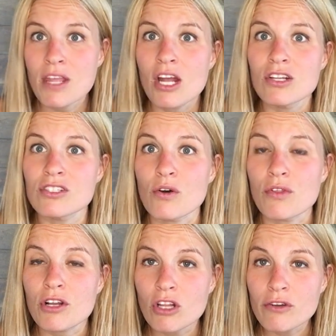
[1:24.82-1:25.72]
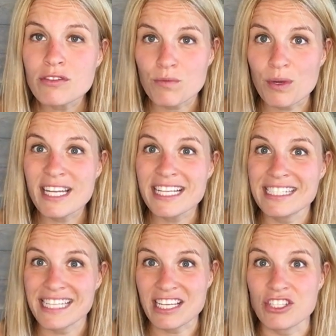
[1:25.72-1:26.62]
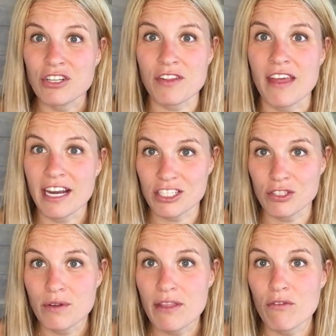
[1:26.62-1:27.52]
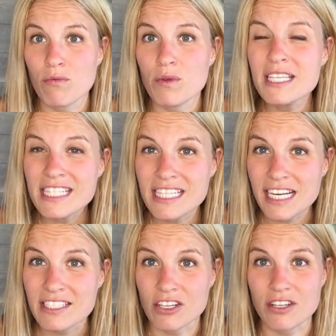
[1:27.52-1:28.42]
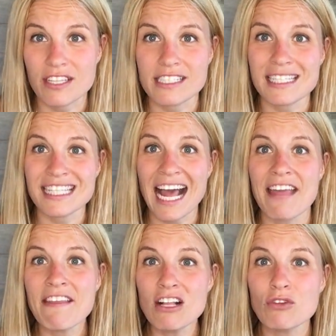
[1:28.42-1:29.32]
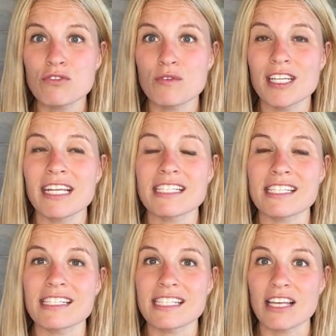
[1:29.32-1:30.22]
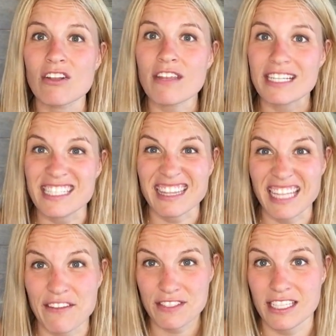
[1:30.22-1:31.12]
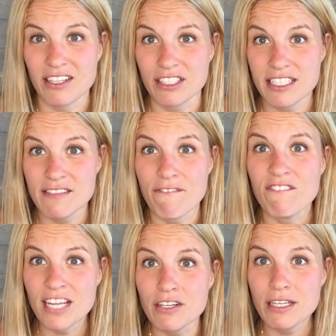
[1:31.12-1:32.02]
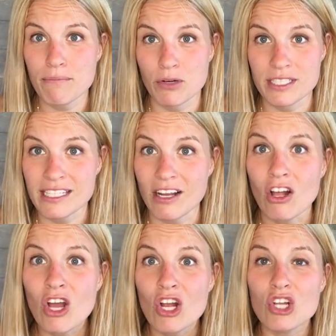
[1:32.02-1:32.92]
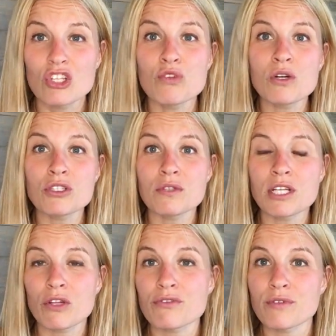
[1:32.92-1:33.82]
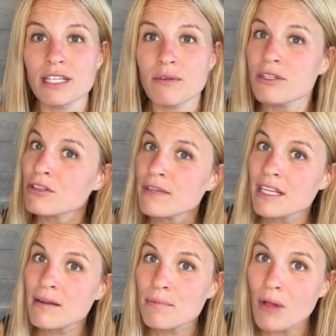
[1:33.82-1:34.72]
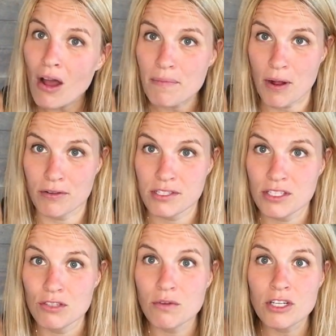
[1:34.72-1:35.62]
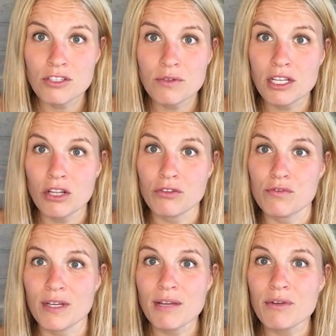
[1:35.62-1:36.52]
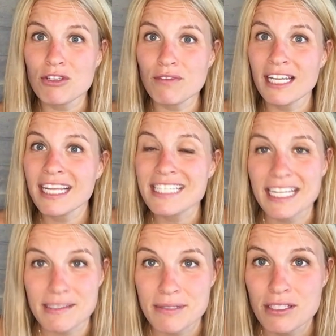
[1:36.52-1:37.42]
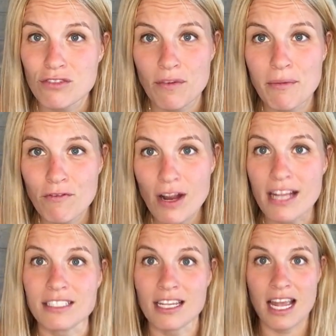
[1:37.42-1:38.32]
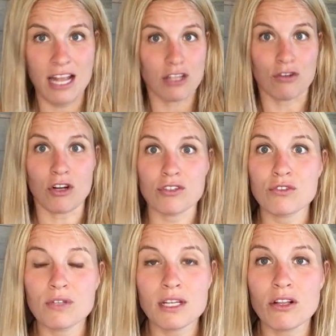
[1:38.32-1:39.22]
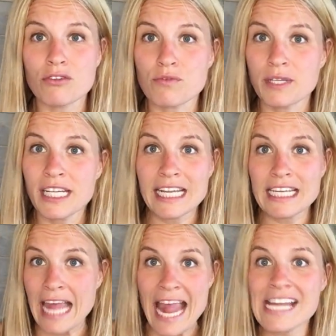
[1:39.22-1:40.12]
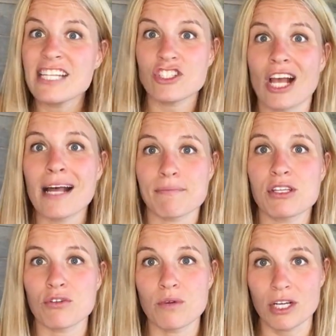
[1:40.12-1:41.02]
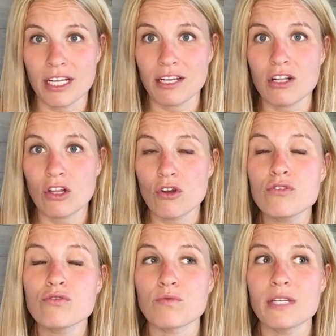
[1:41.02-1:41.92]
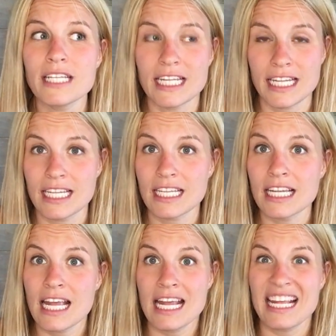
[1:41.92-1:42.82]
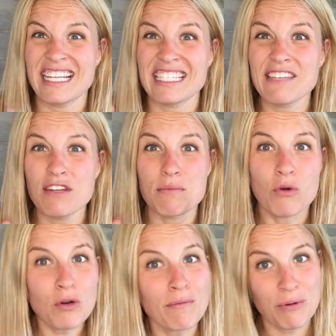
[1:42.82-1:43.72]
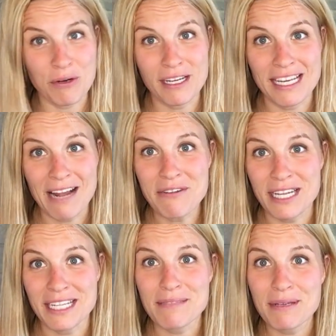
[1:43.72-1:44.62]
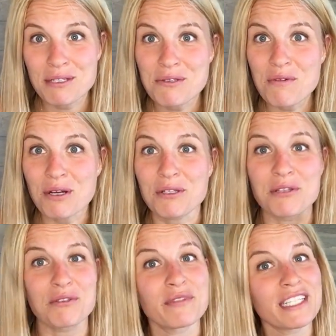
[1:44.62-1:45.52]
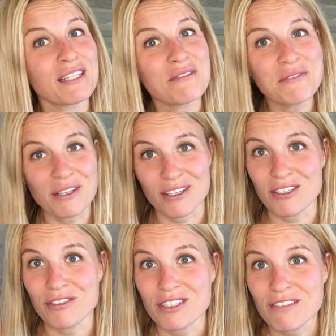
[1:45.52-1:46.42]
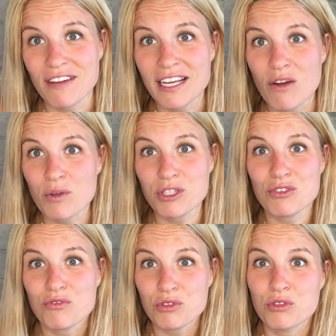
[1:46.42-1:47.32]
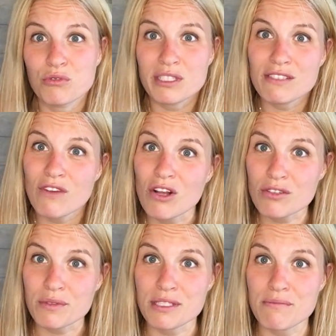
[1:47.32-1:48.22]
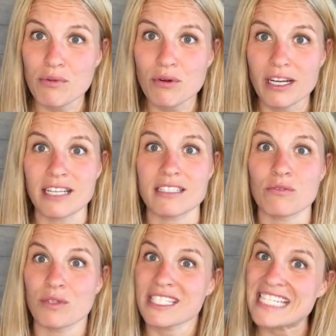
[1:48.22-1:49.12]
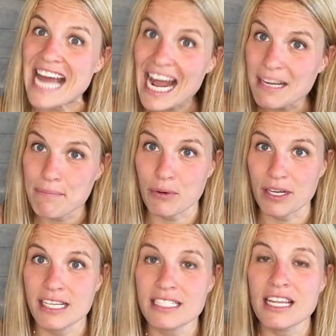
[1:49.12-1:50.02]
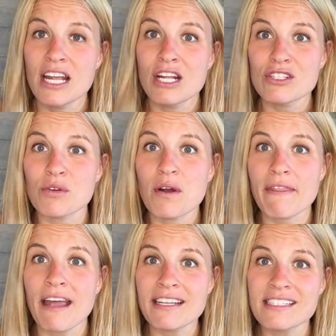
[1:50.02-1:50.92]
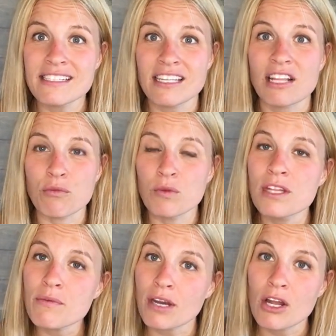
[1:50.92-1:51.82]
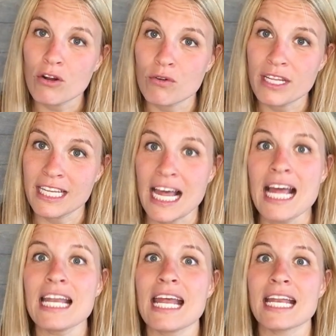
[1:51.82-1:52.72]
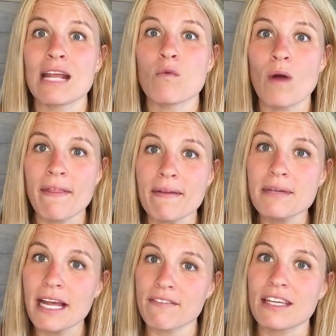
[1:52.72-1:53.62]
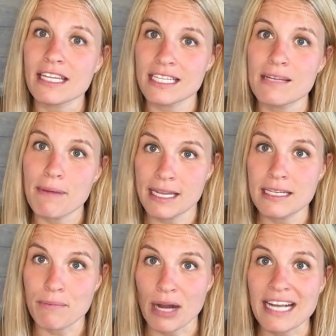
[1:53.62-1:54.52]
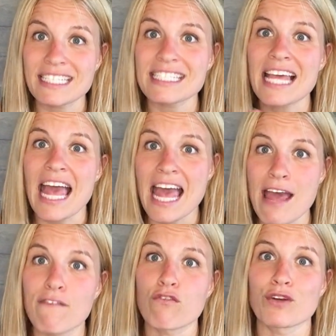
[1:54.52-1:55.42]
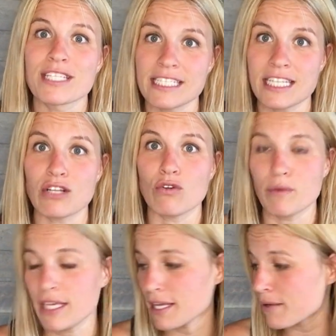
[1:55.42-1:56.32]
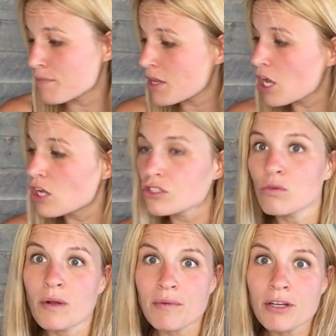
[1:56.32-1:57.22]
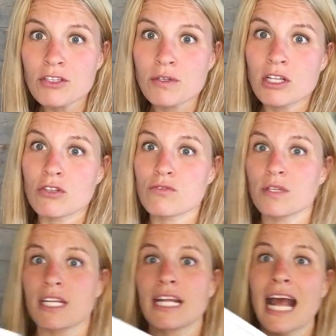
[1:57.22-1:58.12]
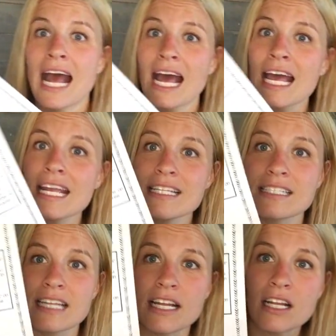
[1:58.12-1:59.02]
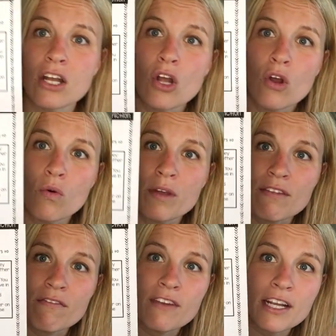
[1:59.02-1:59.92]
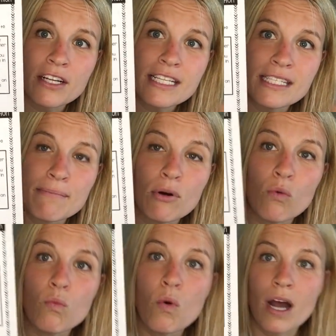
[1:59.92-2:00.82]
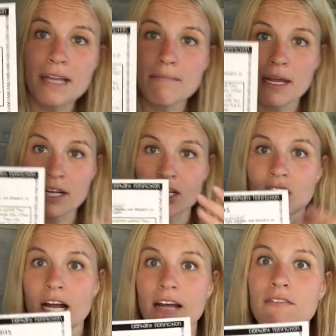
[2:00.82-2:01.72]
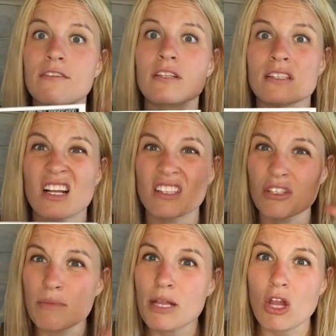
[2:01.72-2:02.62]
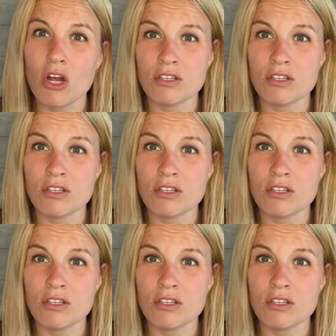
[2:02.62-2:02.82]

So the close reading center that I do, and the reason that I started this is I think close reading is a skill that is a life skill. It is a very important skill. You are doing close reading when you're reading a blog post. You are doing close reading when you're reading a text message from a friend. You're also doing close reading in any job that you work in. Close reading is even more important nowadays because you are close reading news articles to find out what's true, what's false, what's important, what's not important. So that is a skill I really want to hone in on, and I want them to have that independent practice every single week. So when we are doing close reading, I stick with a very simple one paragraph, a little bit long, or